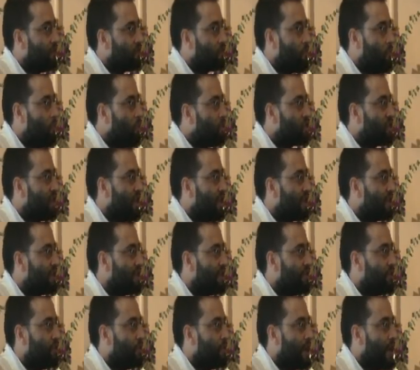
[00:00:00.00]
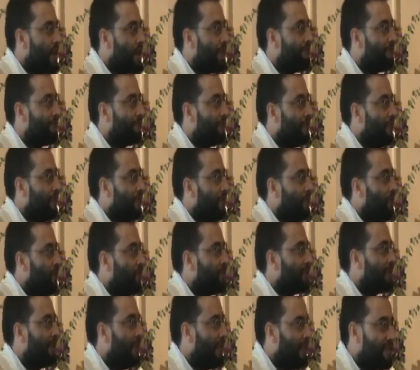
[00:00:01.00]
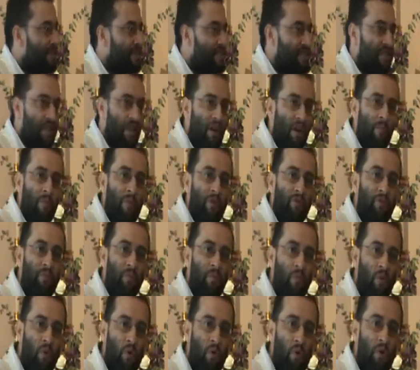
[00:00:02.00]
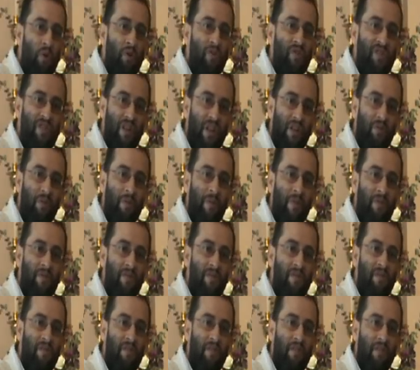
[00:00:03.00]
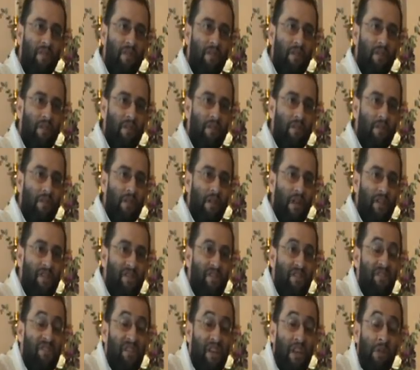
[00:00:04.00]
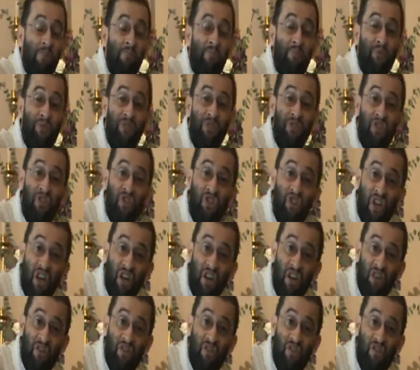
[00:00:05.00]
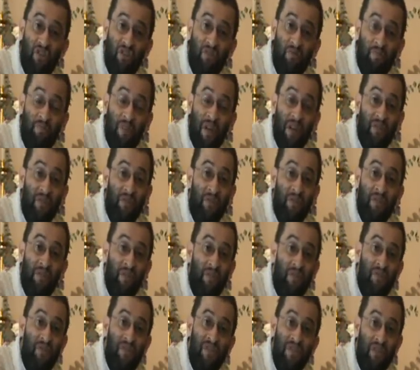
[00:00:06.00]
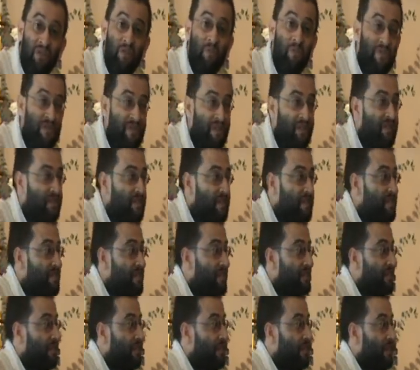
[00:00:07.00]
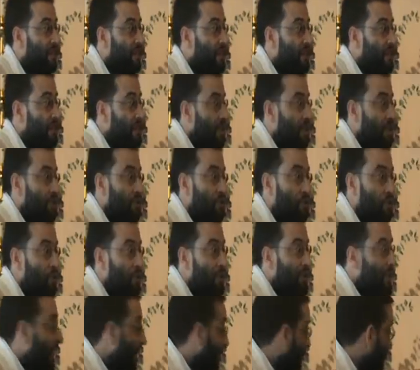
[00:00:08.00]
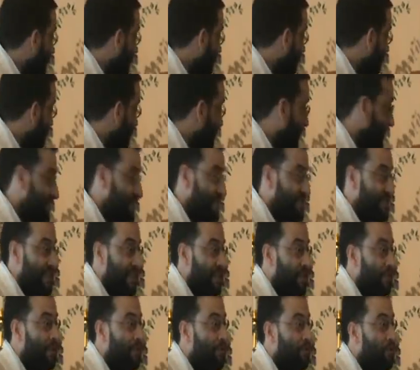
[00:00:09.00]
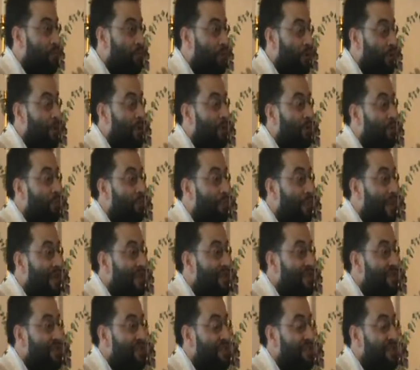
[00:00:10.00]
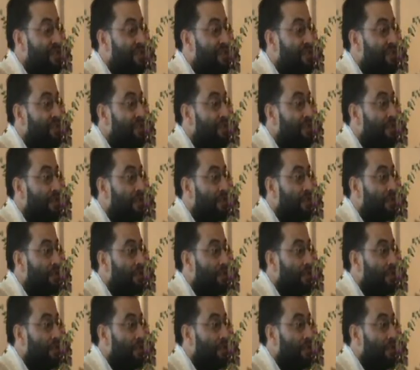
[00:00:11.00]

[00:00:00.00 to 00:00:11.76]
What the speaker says: So most likely you will have not less, but more sacraments. And since I am put in charge by the circumstances, you will have Blessed Sacrament on a permanent basis here.